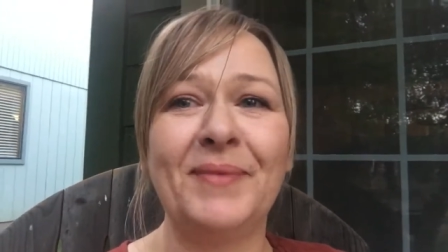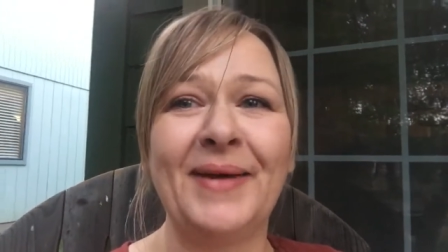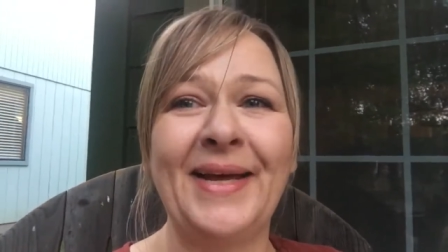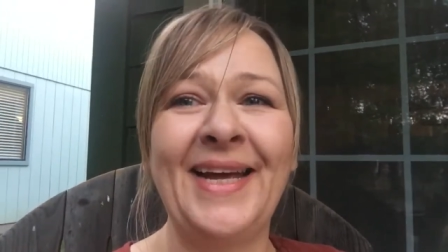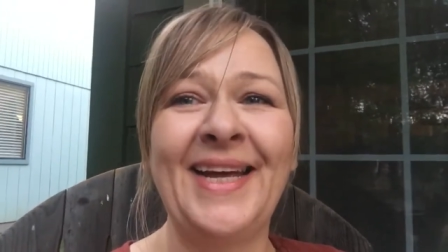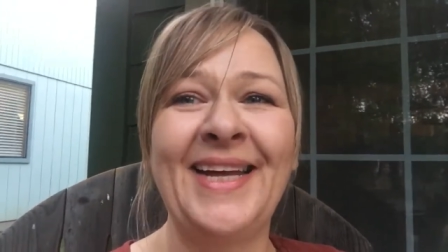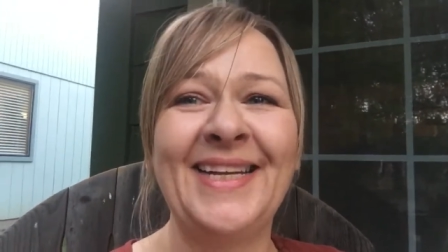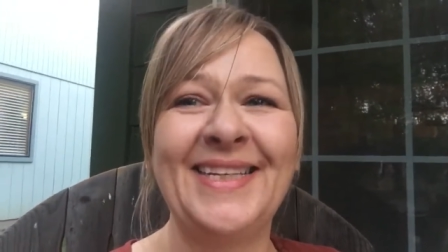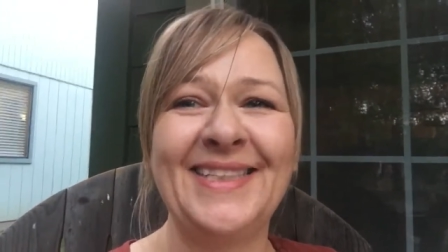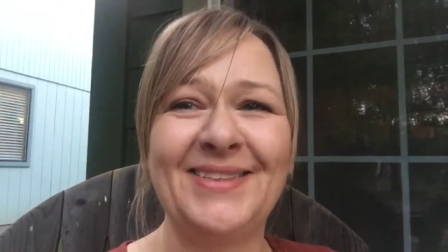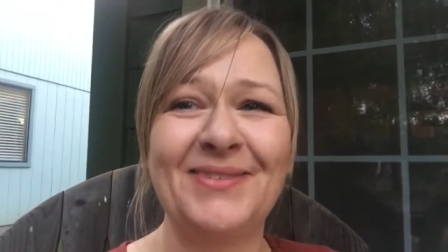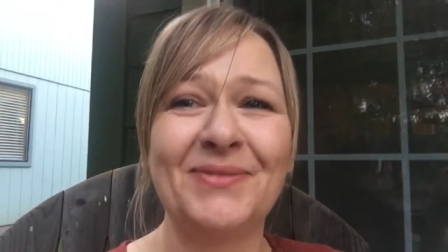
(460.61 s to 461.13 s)

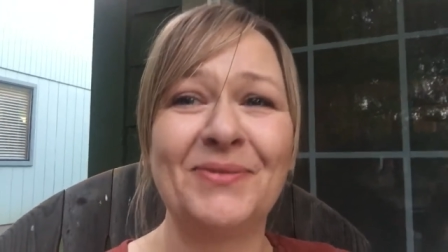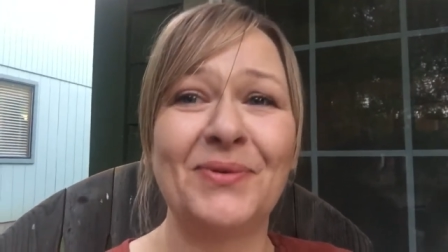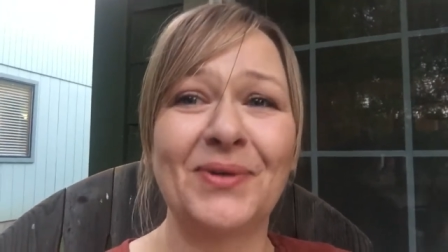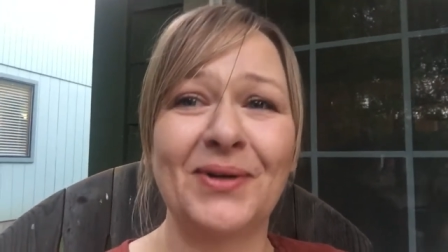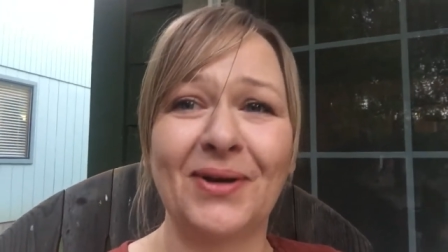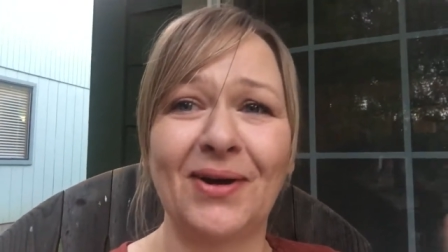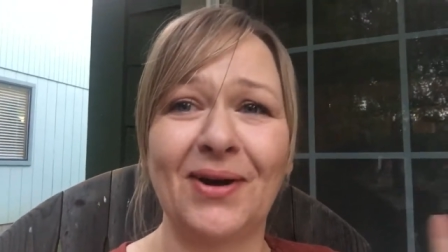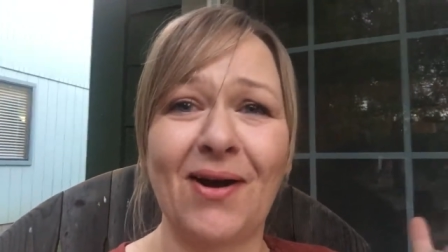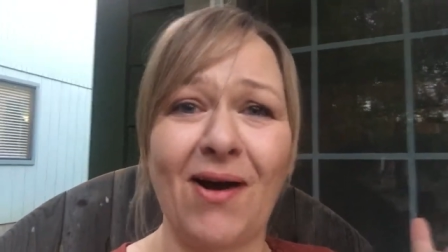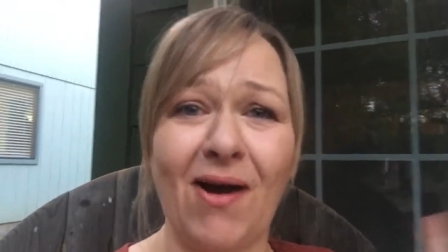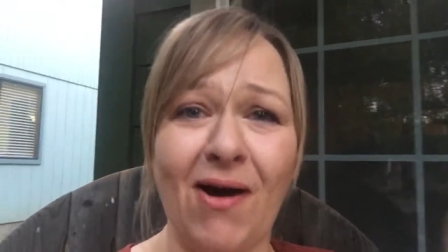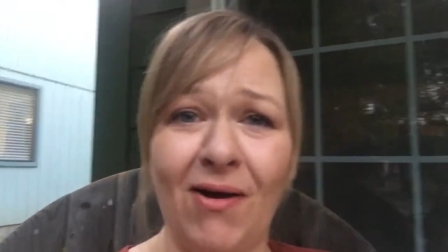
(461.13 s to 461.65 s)
but
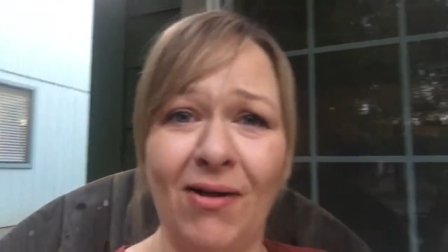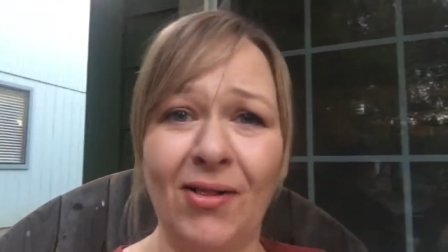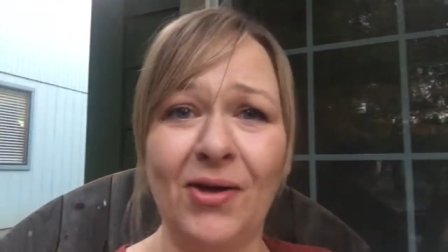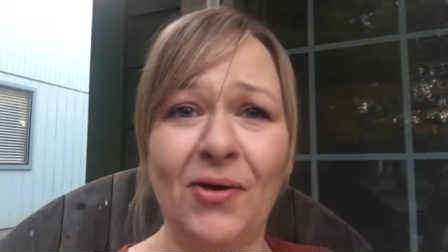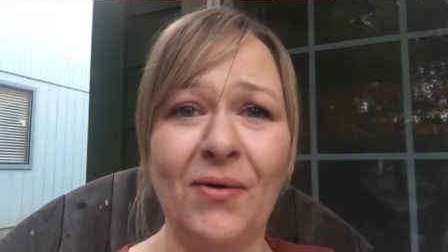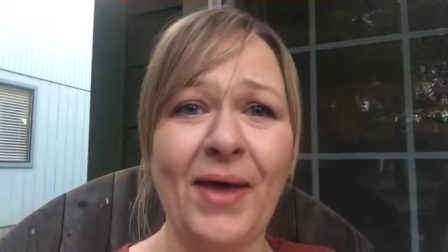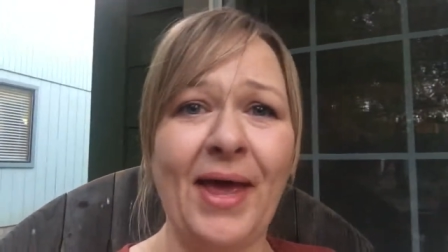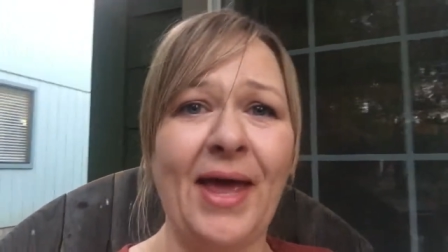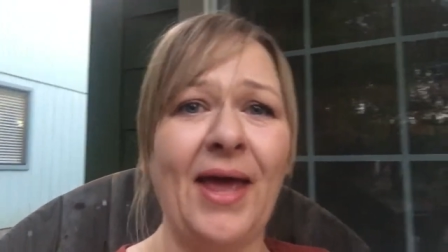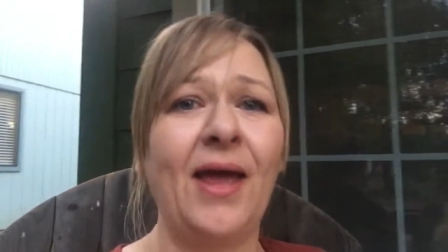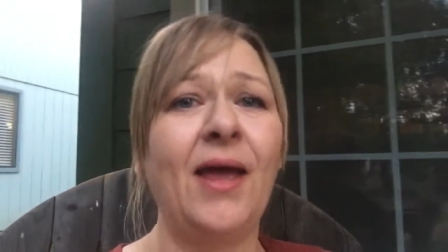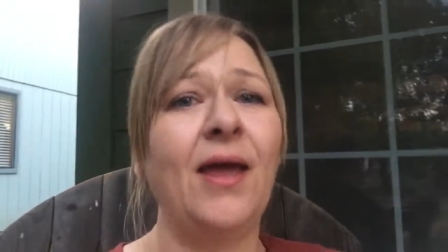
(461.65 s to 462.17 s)
we're all
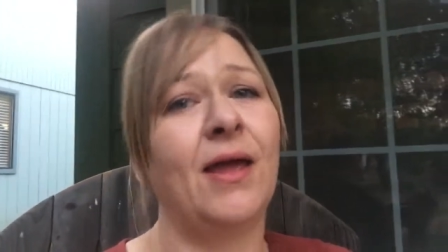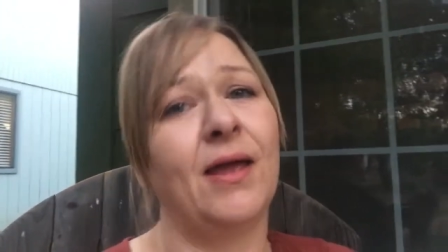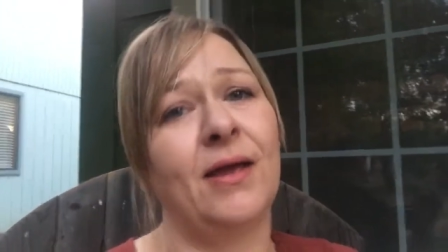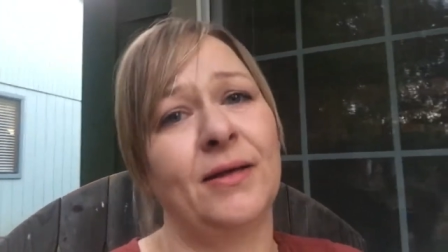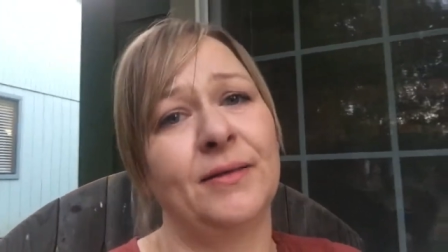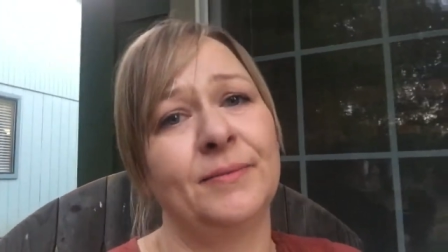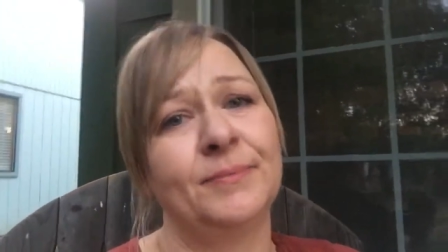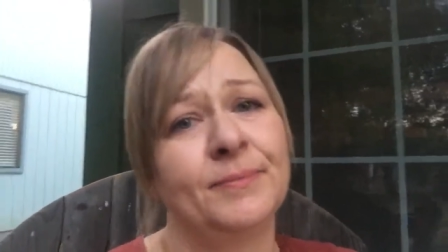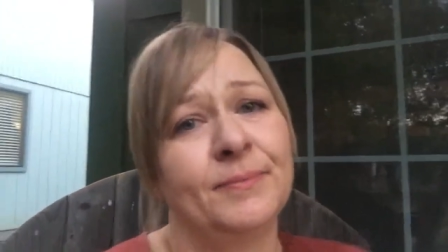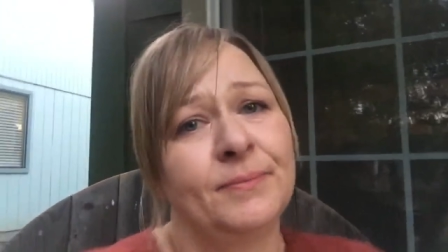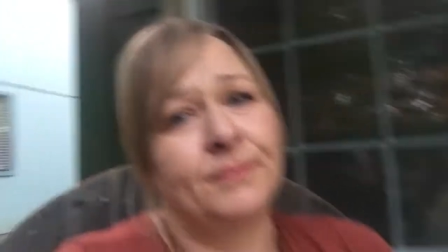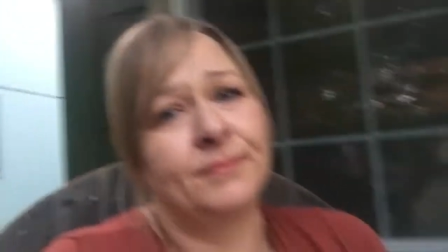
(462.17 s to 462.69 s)
okay,
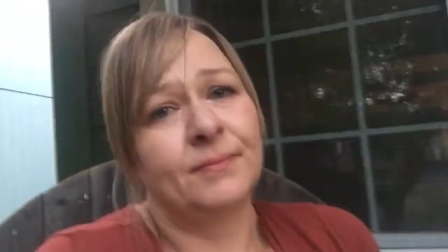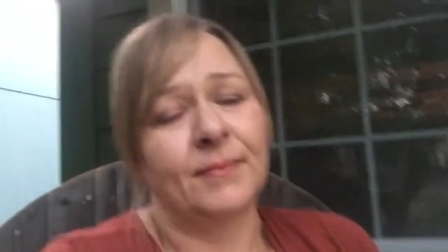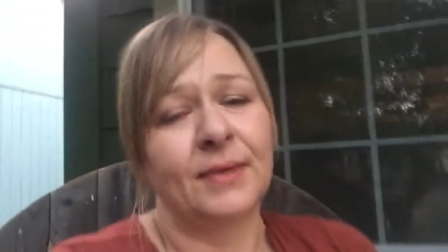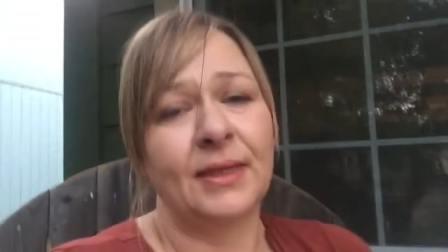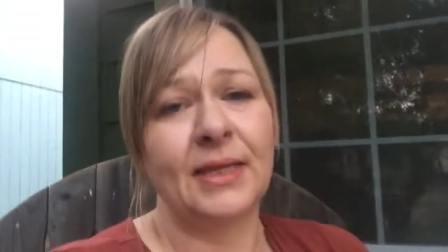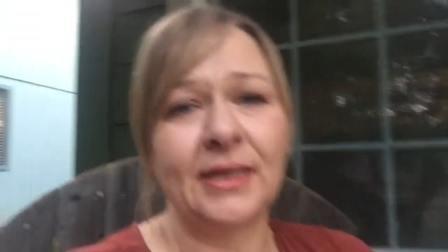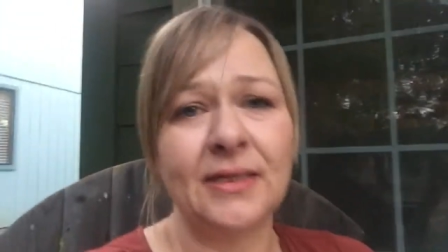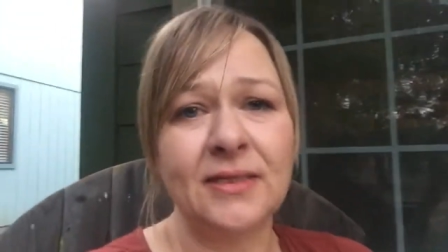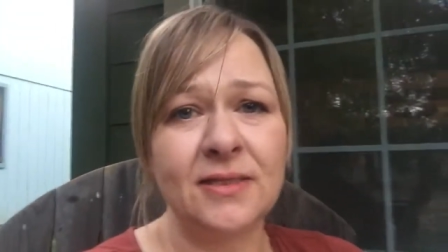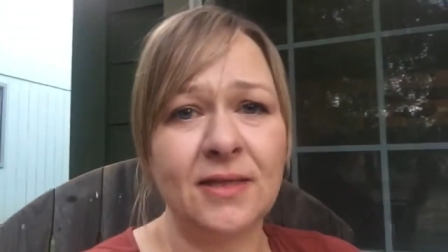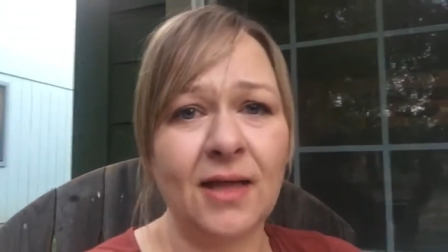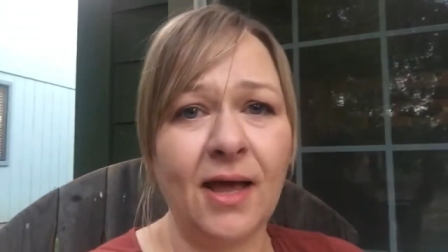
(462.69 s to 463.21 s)
and
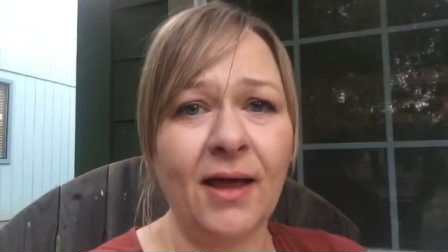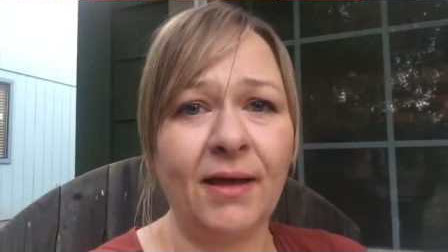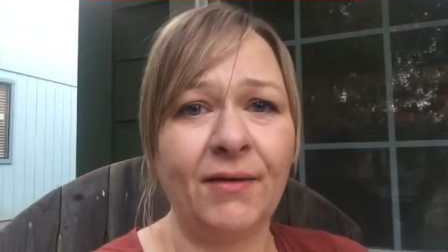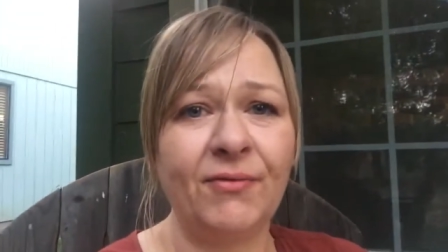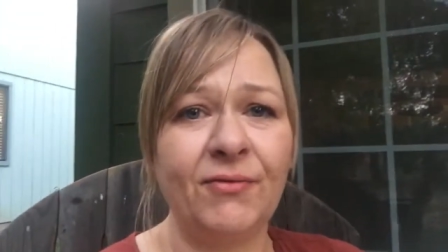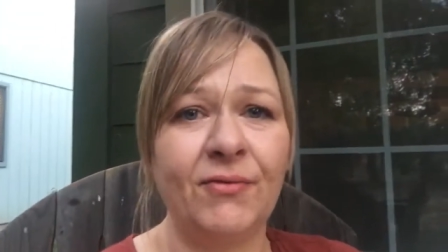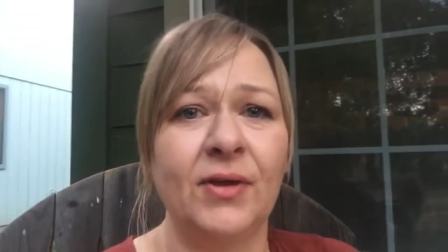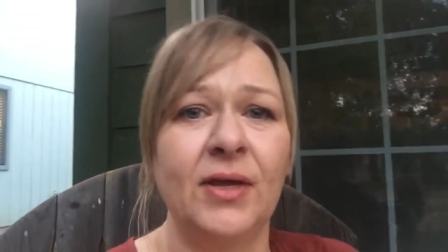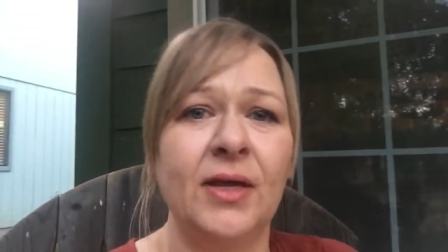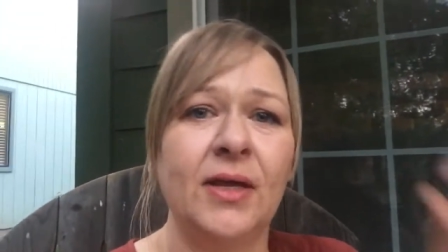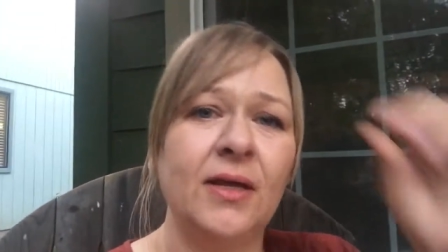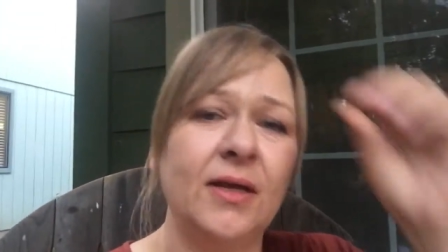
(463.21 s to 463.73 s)
that's life.